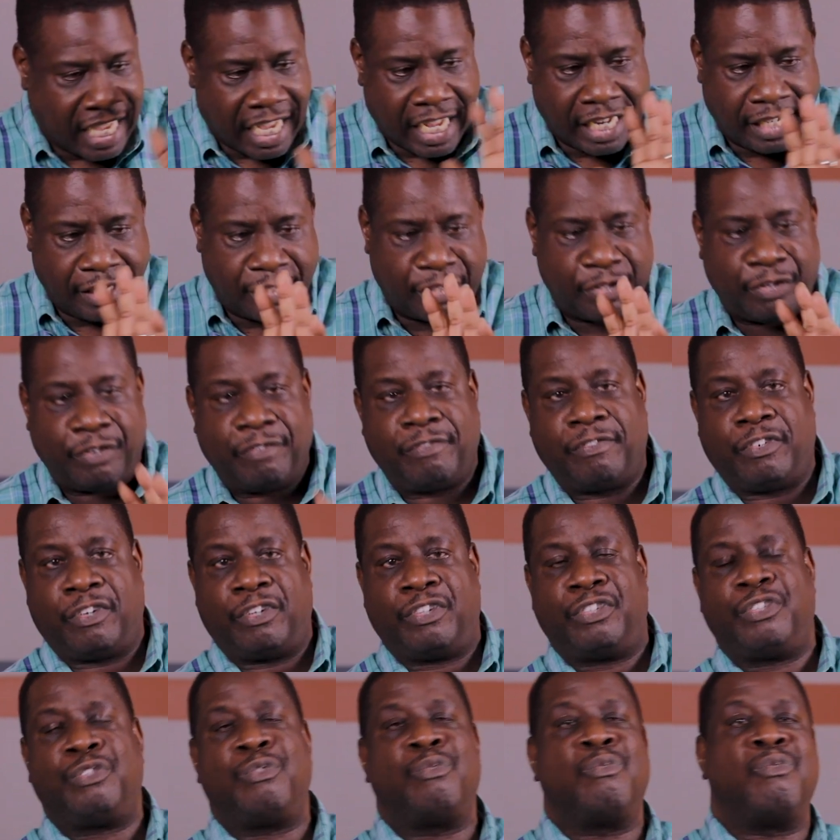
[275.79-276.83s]
Enter
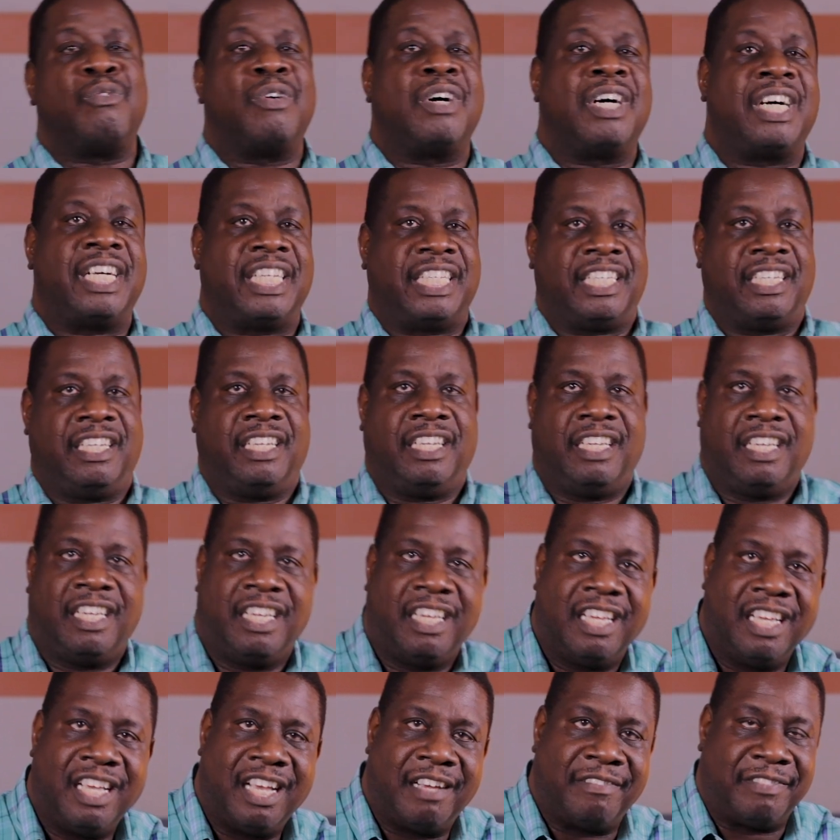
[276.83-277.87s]
verse 1
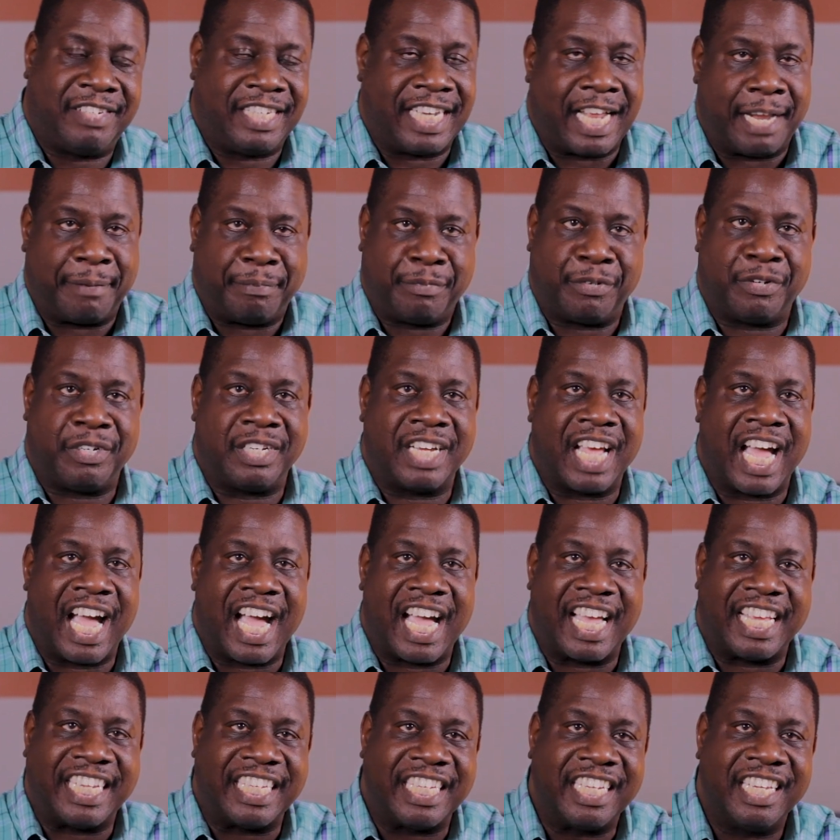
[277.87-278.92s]
of chapter
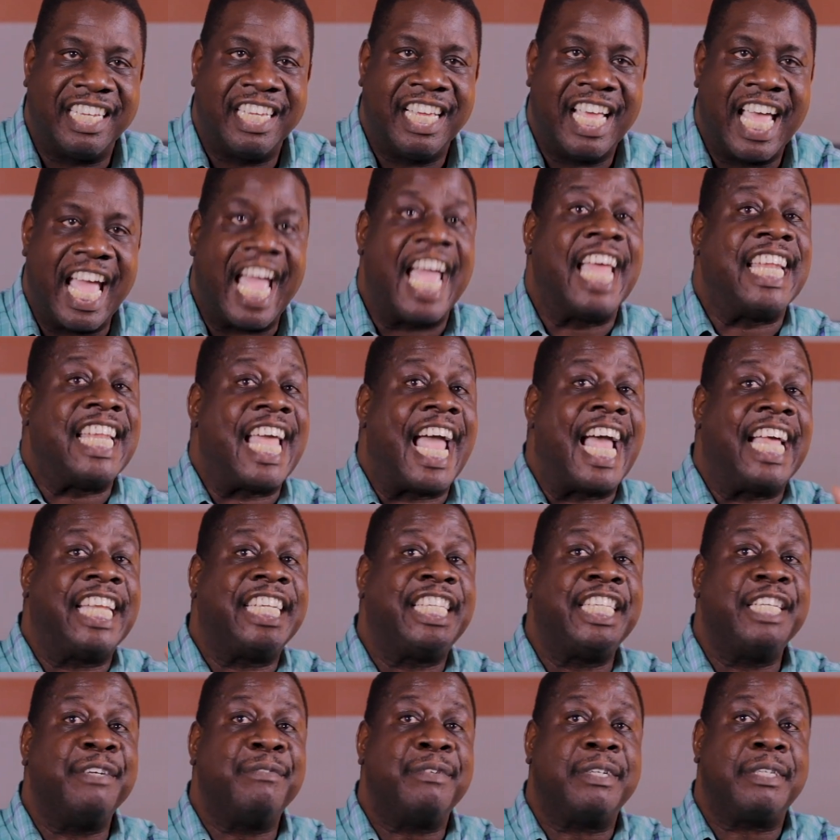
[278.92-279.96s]
9. And
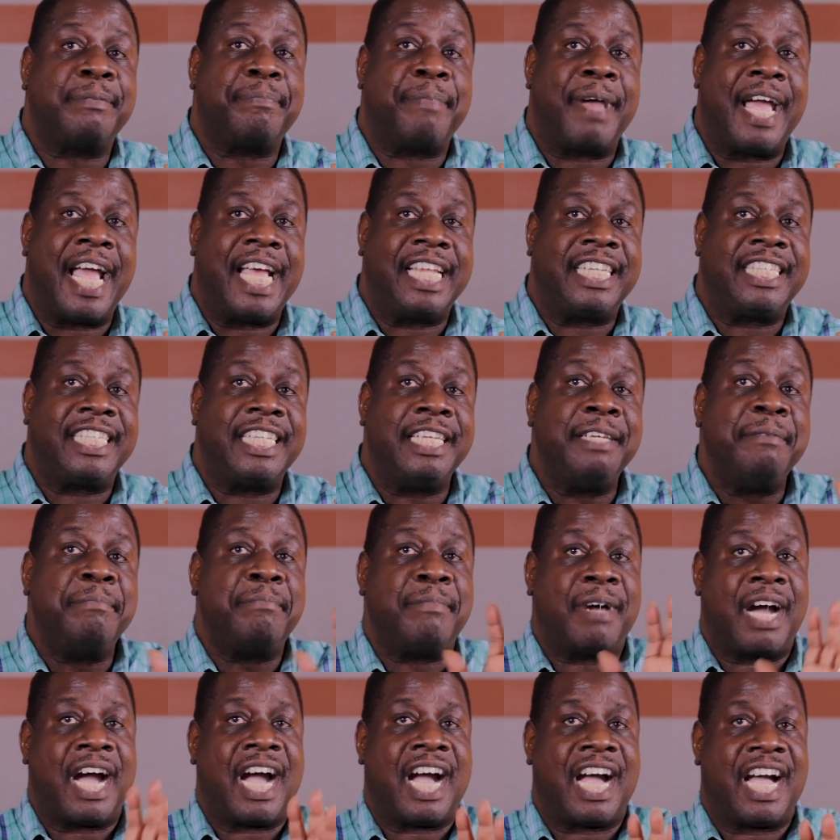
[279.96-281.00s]
as he was passing
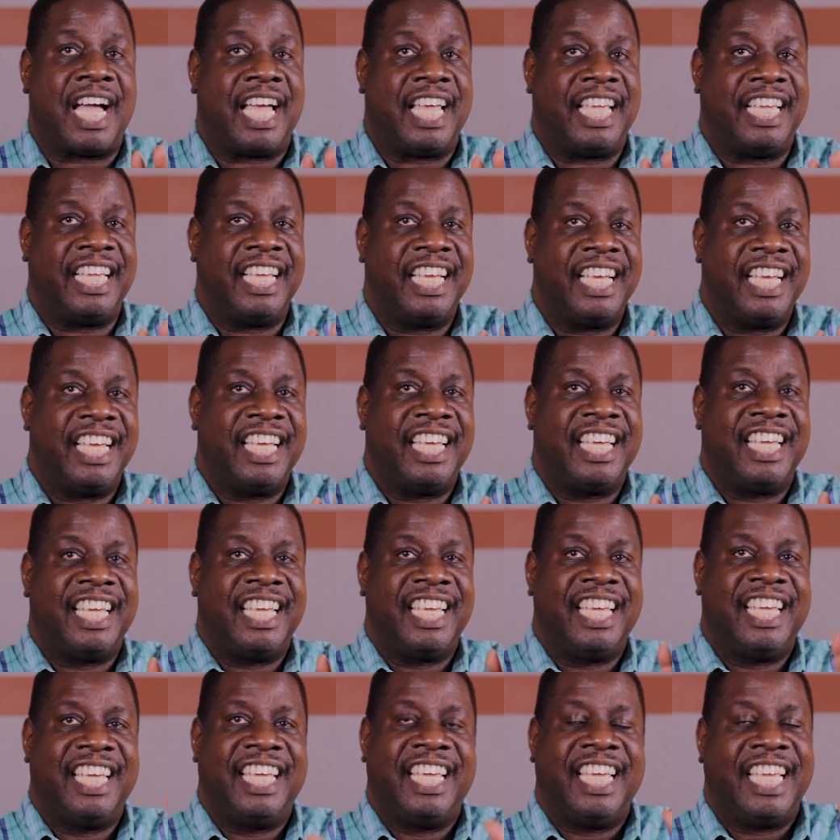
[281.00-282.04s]
by,
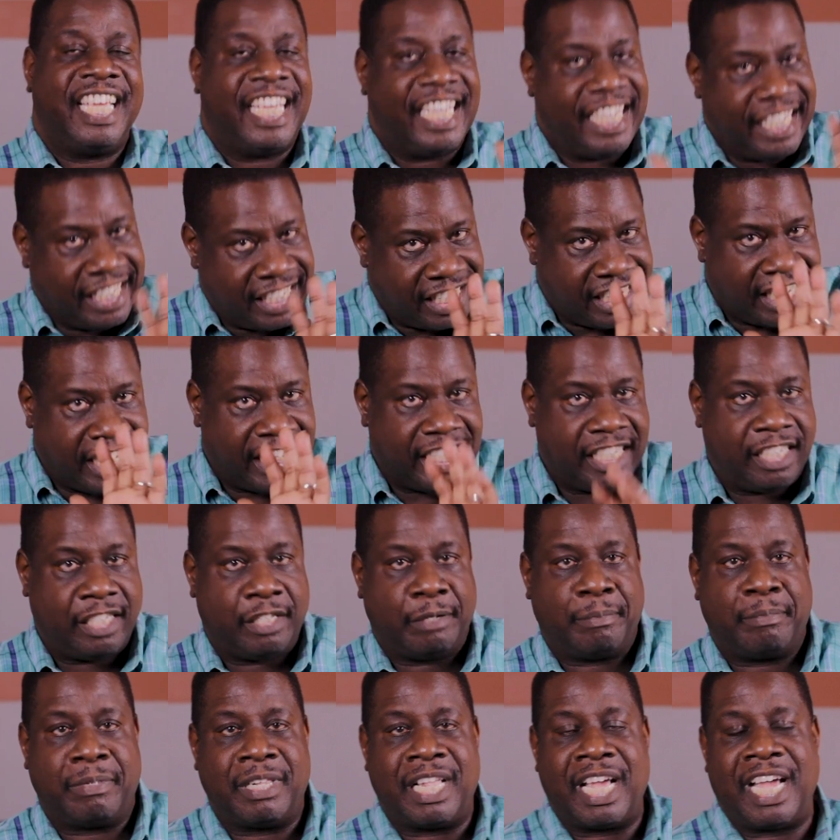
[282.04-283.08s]
he sees
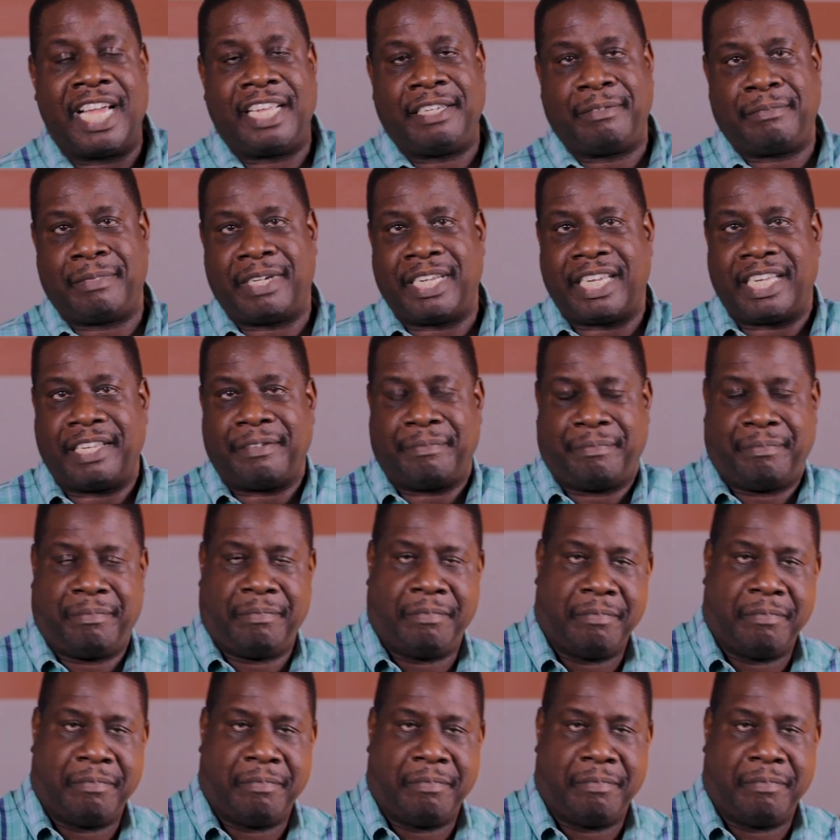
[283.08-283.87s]
the blind man.